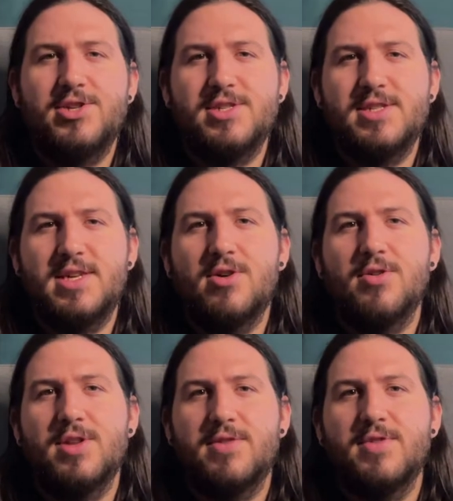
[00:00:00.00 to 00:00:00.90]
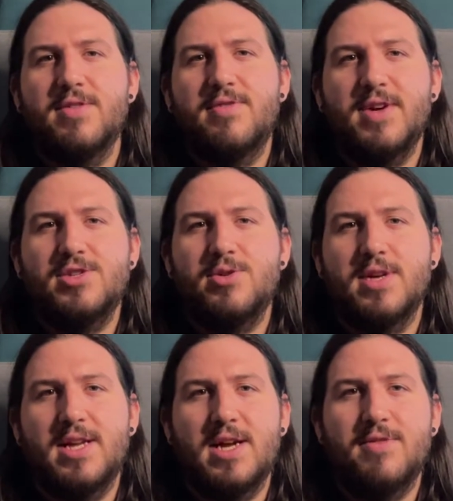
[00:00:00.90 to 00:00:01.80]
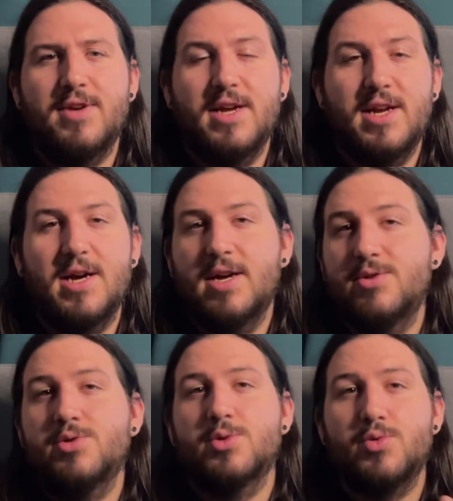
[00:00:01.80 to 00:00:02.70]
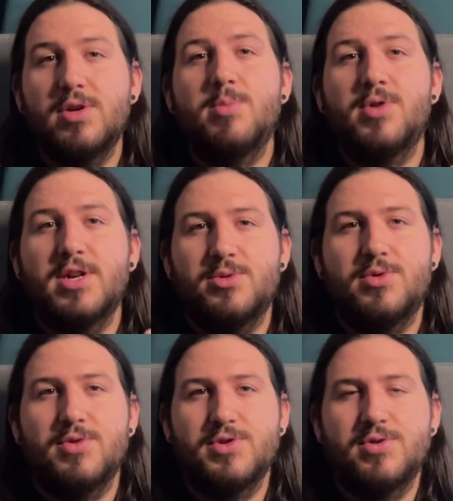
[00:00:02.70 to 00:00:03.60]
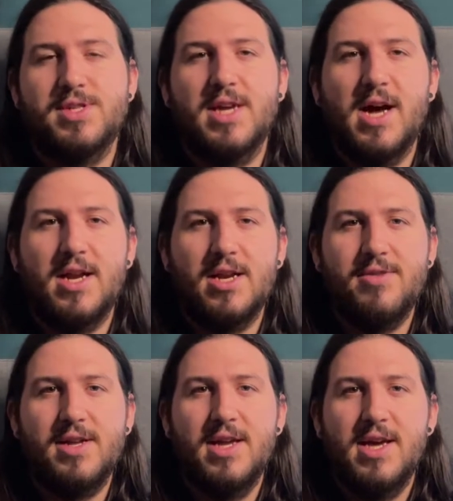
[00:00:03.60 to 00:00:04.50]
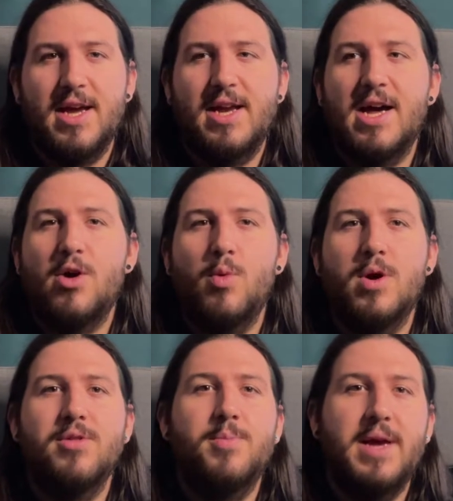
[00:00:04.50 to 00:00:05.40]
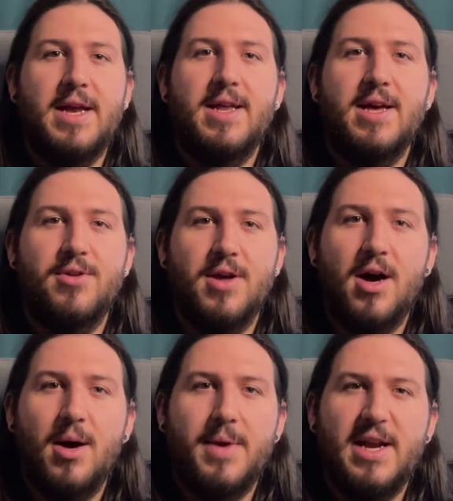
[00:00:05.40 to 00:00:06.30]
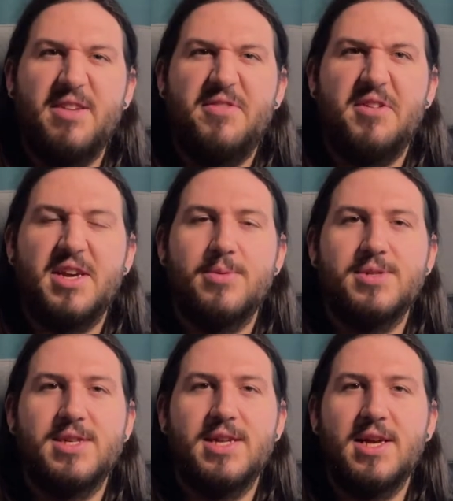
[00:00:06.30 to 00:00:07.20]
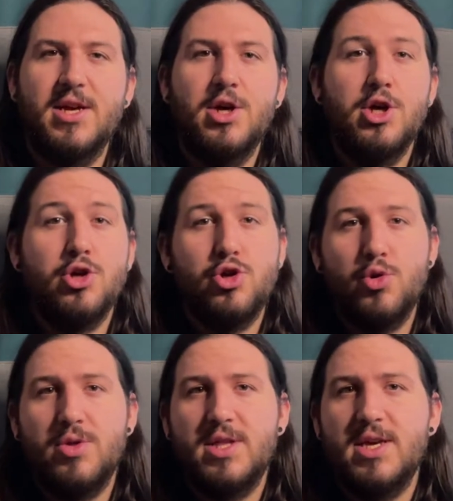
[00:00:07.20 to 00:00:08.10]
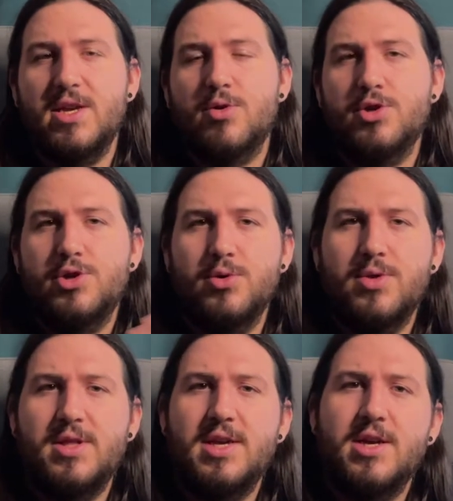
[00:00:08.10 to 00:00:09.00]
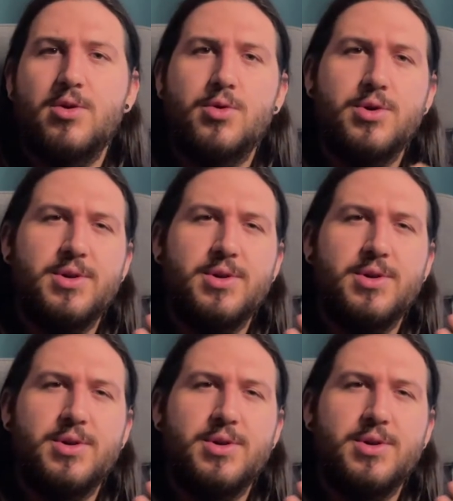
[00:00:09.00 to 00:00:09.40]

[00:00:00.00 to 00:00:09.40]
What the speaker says: just see all the different effects you could get out of it. And I just was really impressed with the results I got out of it and how well the paint held up. I didn't feel like it was getting too thin or too thick or